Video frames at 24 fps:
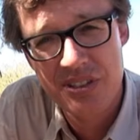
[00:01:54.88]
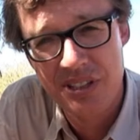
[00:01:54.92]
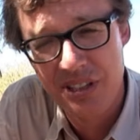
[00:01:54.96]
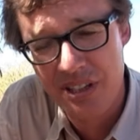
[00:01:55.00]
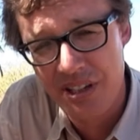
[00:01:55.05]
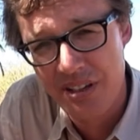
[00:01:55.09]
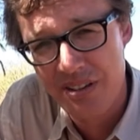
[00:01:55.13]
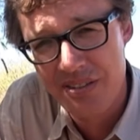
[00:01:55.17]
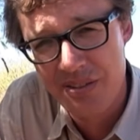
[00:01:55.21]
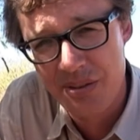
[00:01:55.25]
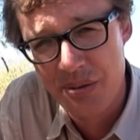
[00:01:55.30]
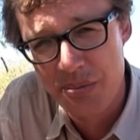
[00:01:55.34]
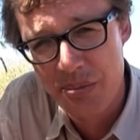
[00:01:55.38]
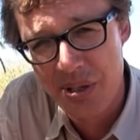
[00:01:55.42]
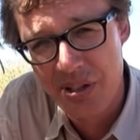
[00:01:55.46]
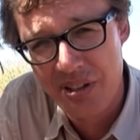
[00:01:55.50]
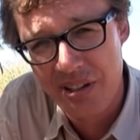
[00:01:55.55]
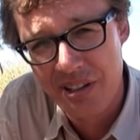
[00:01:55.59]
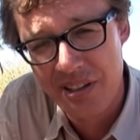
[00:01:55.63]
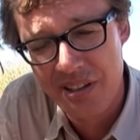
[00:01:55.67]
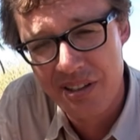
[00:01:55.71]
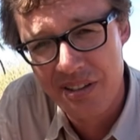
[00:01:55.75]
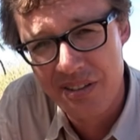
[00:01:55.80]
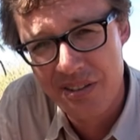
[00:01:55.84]
to go to
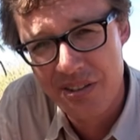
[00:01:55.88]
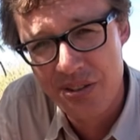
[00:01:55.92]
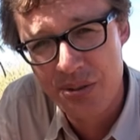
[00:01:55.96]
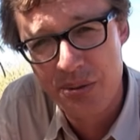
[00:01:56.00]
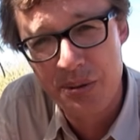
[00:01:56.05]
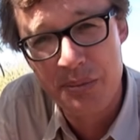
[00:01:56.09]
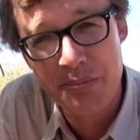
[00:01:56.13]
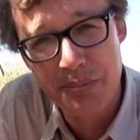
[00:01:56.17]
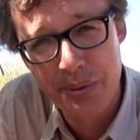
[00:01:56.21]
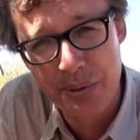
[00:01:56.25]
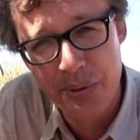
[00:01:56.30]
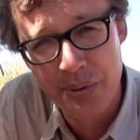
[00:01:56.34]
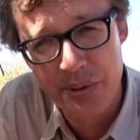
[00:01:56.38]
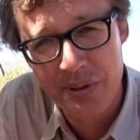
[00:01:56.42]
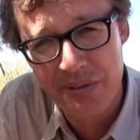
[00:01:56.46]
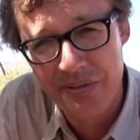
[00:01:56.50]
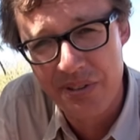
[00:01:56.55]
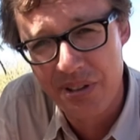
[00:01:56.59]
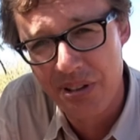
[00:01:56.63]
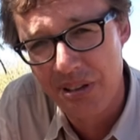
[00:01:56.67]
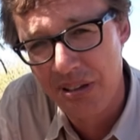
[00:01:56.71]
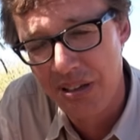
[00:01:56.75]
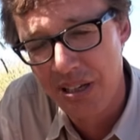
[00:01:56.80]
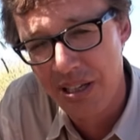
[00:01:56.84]
America to improve
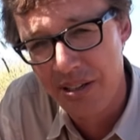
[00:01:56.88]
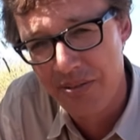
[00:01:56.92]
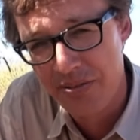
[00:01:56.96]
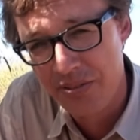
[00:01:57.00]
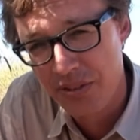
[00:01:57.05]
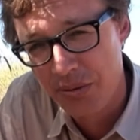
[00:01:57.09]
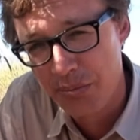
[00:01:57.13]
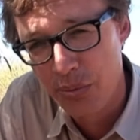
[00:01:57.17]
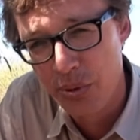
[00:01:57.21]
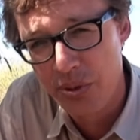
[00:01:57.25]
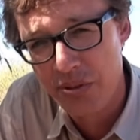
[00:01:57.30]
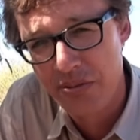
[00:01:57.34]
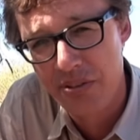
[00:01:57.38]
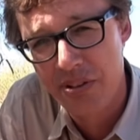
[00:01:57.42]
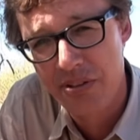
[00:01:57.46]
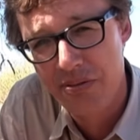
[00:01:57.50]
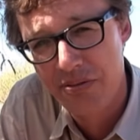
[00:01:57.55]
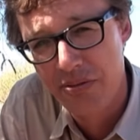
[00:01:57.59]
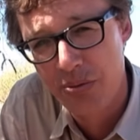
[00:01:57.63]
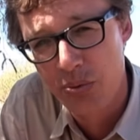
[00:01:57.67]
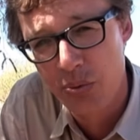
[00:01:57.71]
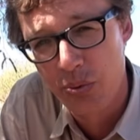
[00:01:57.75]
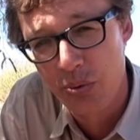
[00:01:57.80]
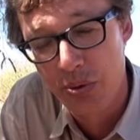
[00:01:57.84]
her life, to move it
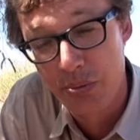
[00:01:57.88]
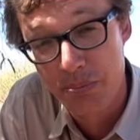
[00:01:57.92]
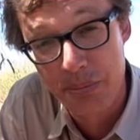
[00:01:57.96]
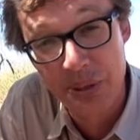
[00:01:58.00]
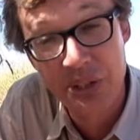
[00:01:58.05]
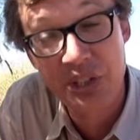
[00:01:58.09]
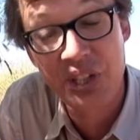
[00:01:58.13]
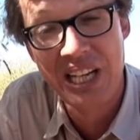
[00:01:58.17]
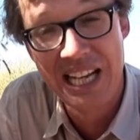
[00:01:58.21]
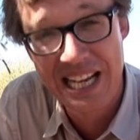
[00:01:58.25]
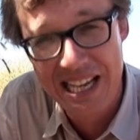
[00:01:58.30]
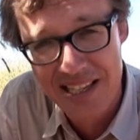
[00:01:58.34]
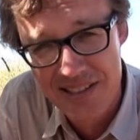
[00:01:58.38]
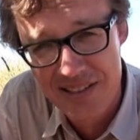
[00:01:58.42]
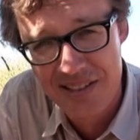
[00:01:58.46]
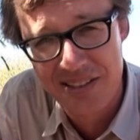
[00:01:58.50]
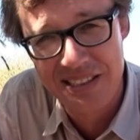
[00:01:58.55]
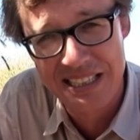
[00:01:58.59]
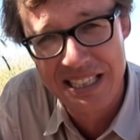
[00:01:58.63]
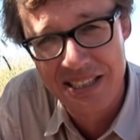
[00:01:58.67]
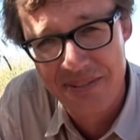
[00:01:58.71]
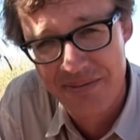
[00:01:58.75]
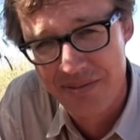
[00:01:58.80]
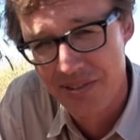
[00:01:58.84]
forward, but she hasn't
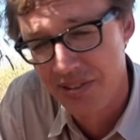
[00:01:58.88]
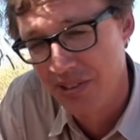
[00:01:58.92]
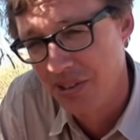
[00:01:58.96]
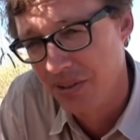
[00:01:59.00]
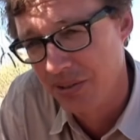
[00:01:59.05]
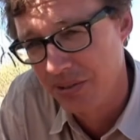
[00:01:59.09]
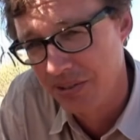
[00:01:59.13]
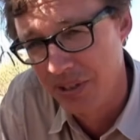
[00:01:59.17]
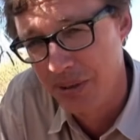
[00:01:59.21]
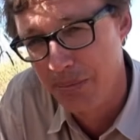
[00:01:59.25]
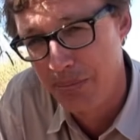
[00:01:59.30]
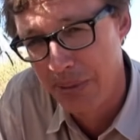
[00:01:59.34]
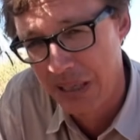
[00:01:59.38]
even told her